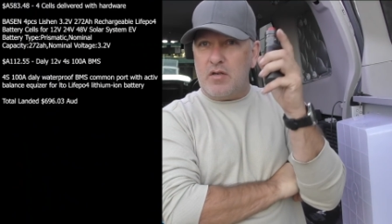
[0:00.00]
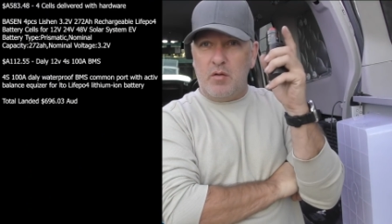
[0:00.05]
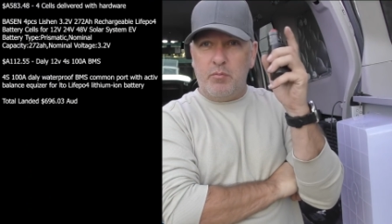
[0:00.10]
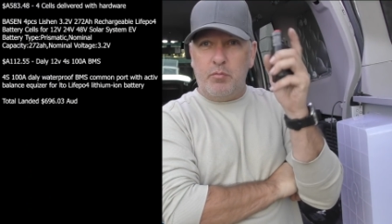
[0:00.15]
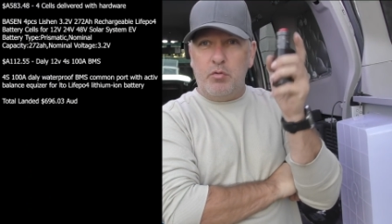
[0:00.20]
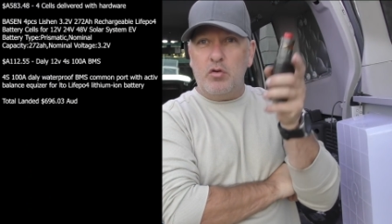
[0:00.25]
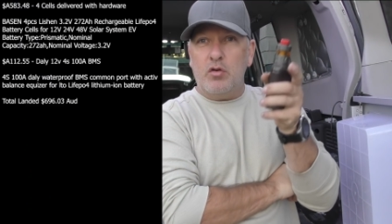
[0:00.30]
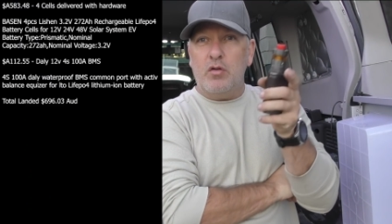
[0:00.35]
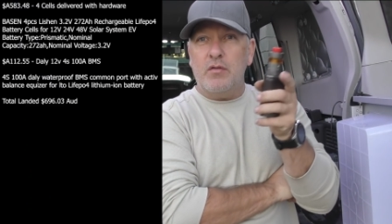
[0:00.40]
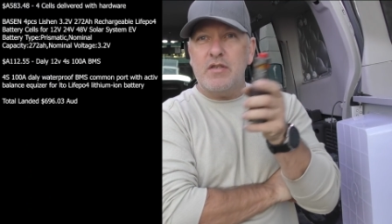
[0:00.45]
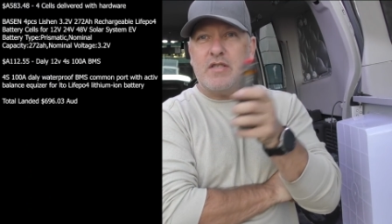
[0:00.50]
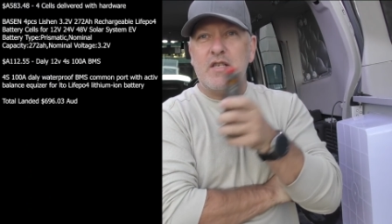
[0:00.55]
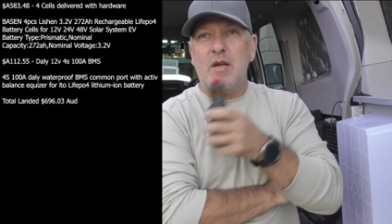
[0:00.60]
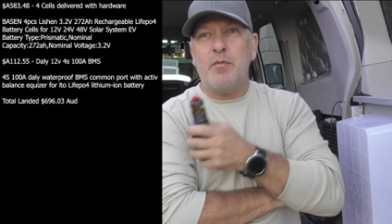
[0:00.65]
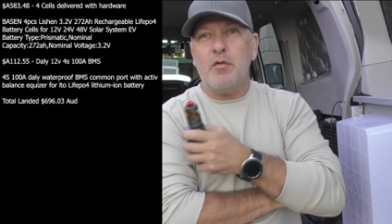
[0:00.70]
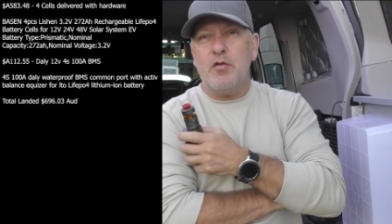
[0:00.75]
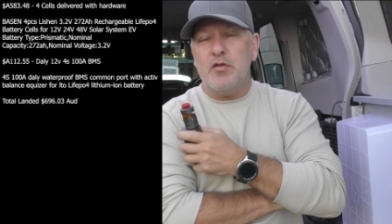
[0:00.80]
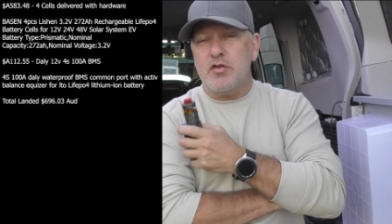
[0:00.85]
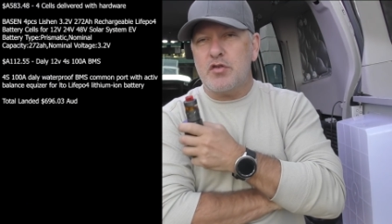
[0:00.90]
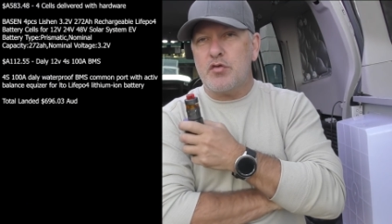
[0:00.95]
I'll put all this
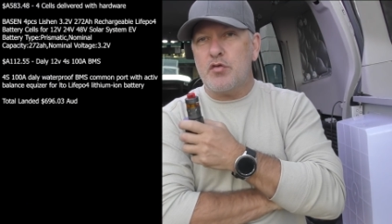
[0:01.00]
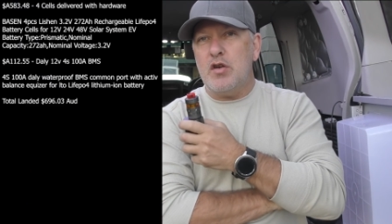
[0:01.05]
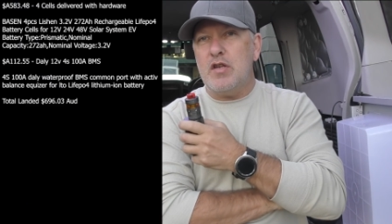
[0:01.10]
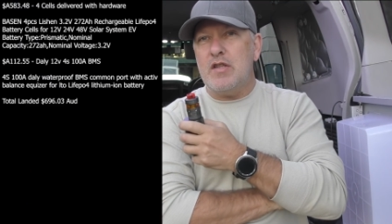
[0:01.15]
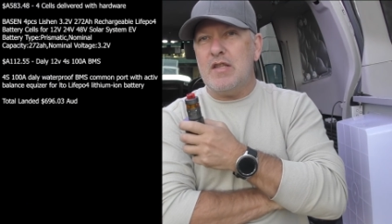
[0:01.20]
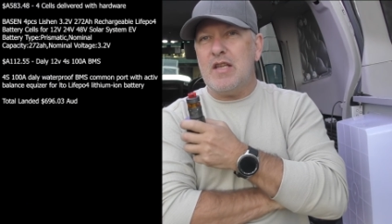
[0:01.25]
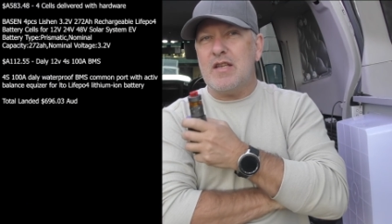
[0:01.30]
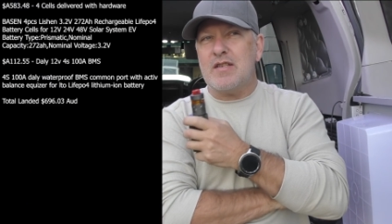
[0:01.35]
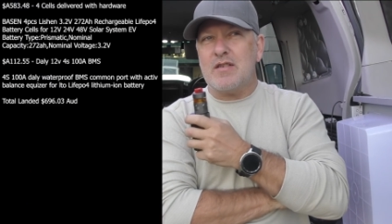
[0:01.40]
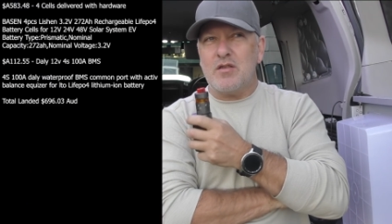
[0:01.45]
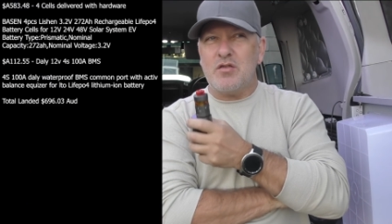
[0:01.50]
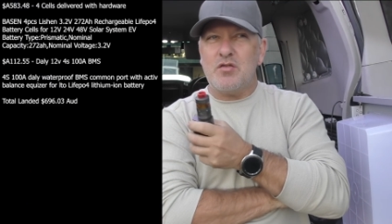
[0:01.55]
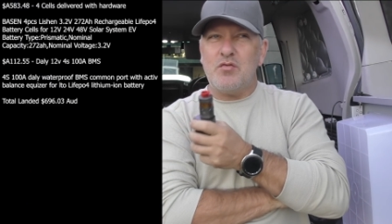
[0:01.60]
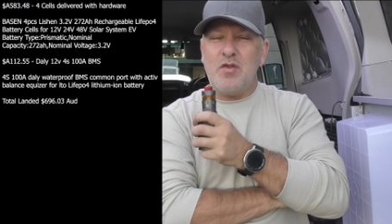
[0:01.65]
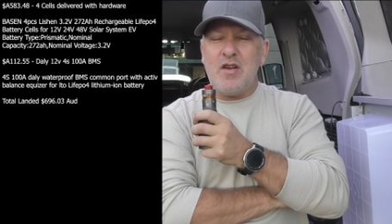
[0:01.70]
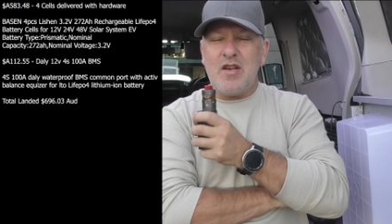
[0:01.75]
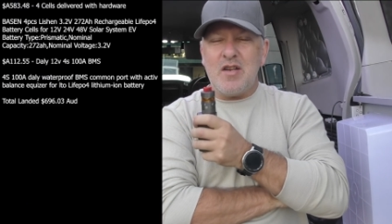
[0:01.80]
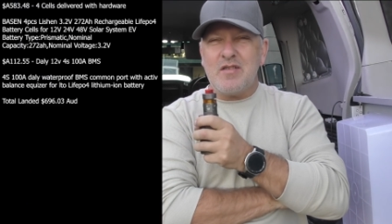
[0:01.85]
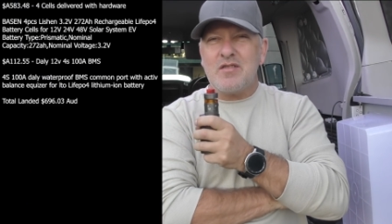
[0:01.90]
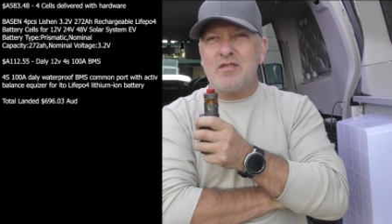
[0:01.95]
up on the screen there. So it was
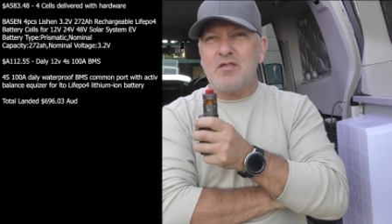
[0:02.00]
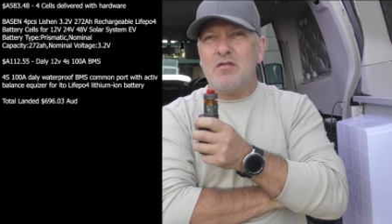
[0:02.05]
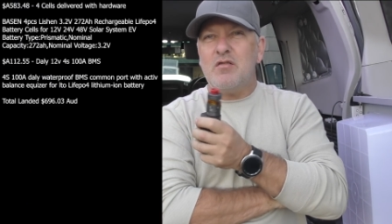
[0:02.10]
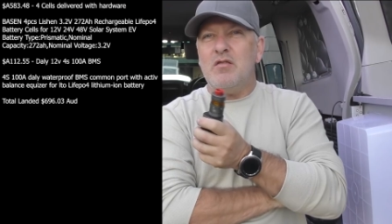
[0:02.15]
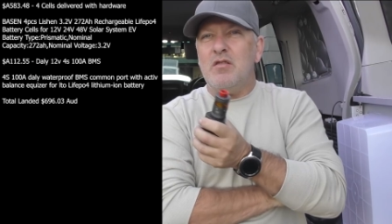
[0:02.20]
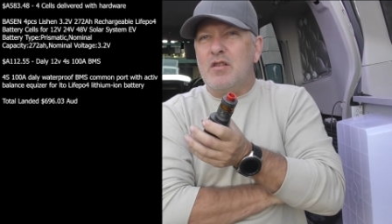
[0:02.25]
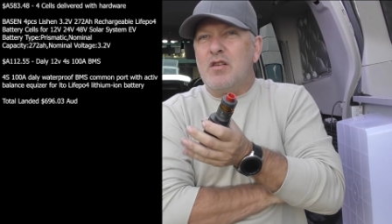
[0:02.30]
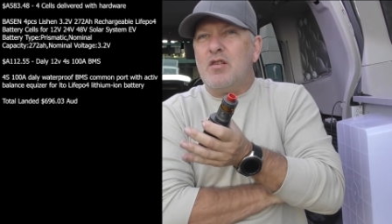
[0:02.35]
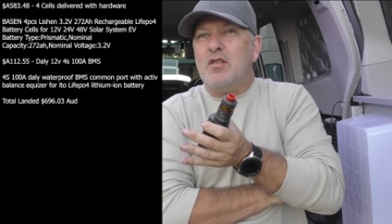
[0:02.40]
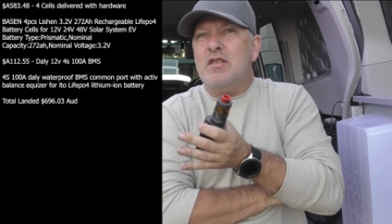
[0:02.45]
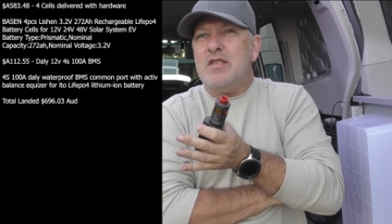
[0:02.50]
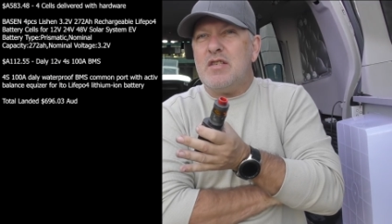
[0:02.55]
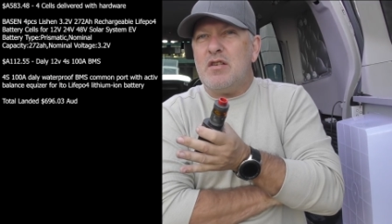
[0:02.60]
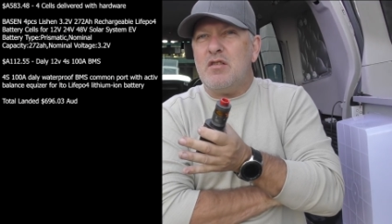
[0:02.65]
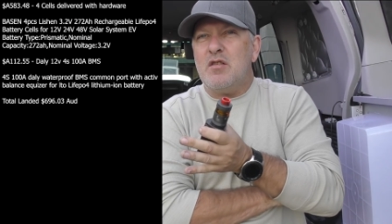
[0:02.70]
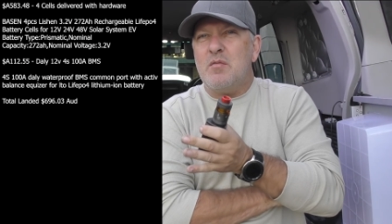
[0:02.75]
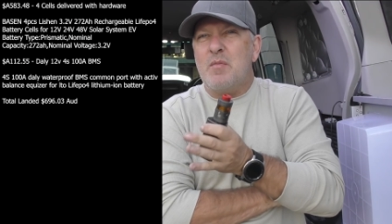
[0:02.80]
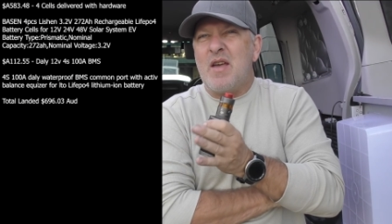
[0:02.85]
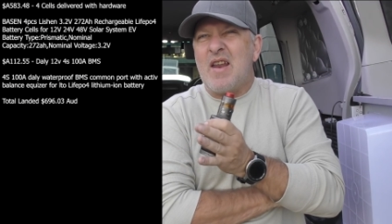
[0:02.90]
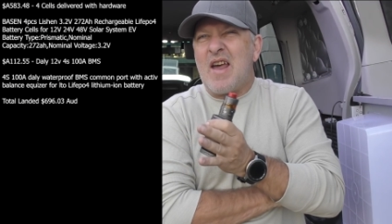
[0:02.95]
around,
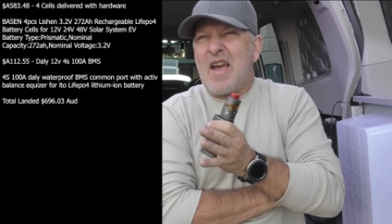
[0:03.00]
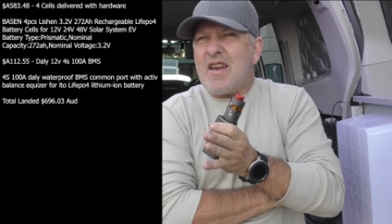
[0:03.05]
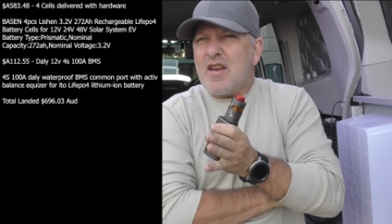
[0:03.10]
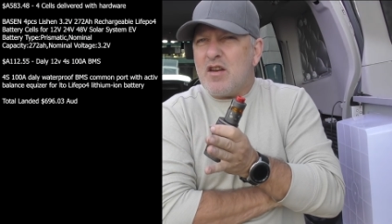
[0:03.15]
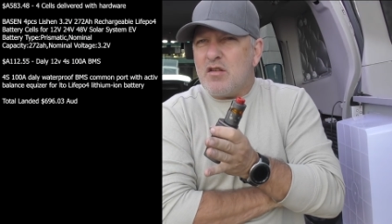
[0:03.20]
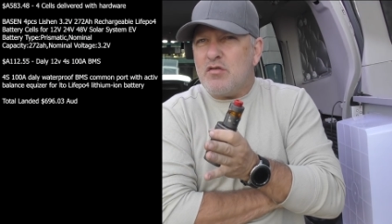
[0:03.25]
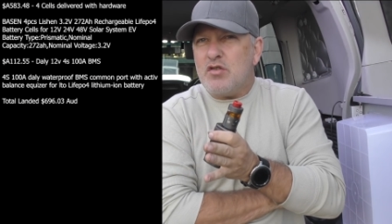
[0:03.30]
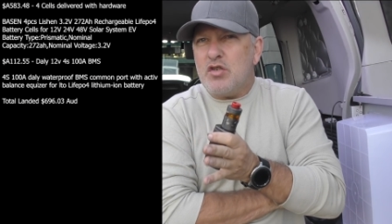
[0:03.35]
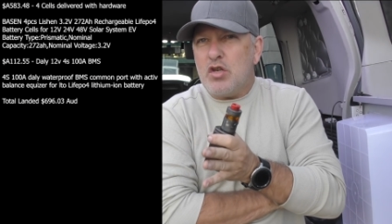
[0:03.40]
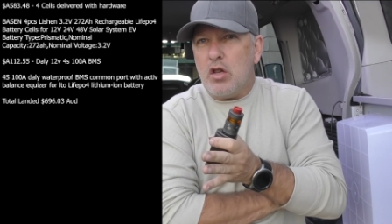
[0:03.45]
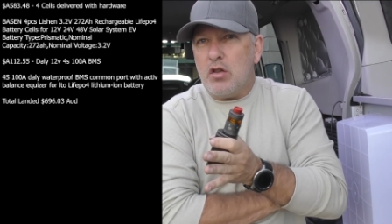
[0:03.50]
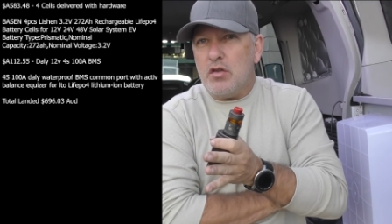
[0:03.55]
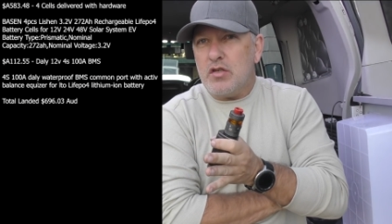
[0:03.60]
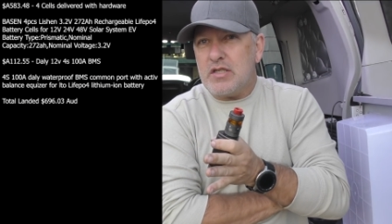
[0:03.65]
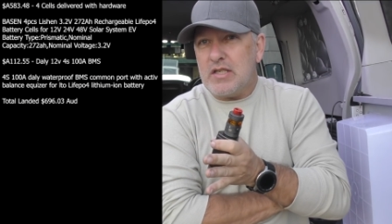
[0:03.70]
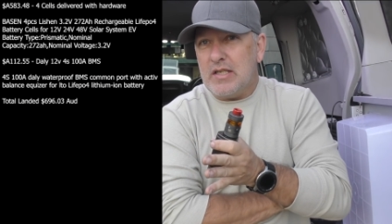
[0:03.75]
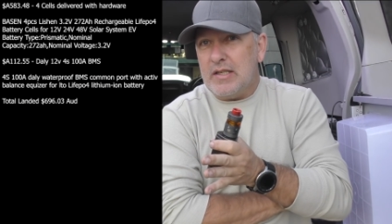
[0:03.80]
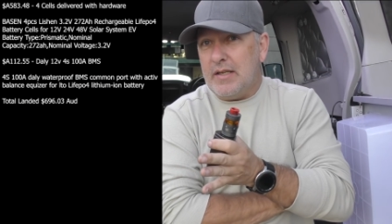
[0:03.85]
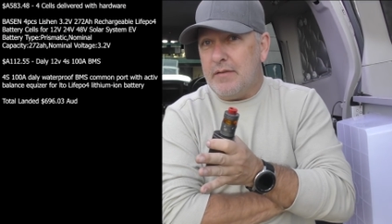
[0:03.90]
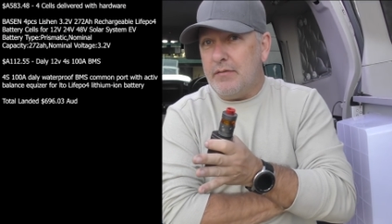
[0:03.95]
considered about $800
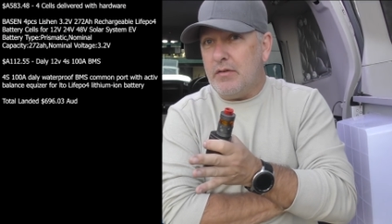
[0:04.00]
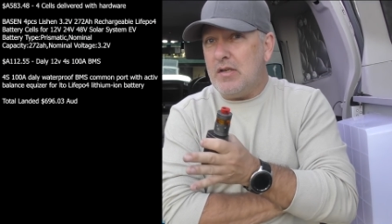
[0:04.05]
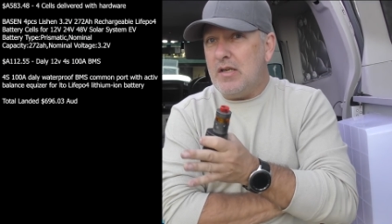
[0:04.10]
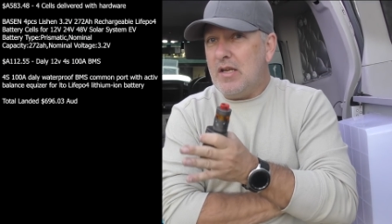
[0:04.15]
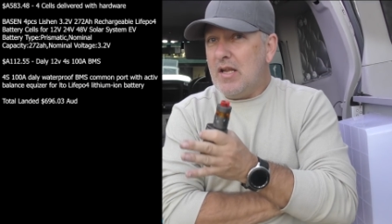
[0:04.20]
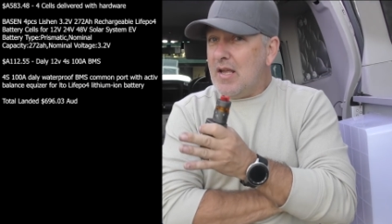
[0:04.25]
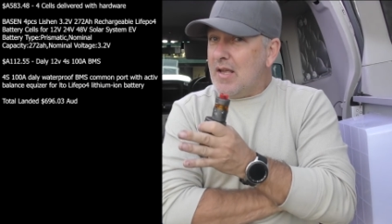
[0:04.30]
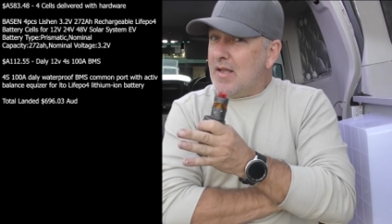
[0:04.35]
delivered.